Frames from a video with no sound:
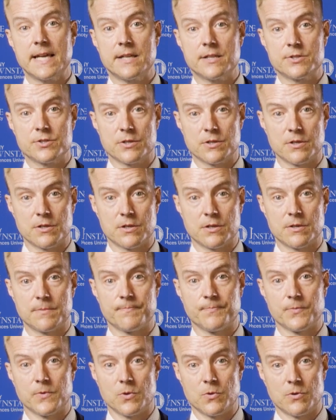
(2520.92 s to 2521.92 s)
it to her
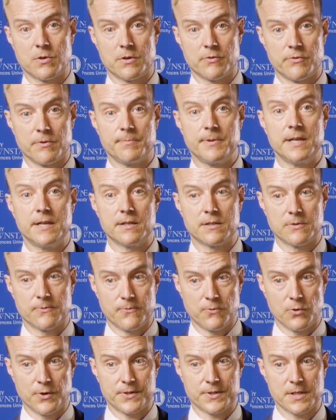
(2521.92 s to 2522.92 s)
or to repeat it the
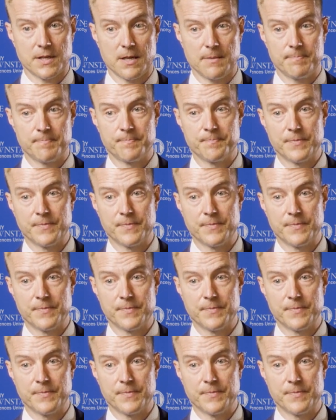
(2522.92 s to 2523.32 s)
4th time.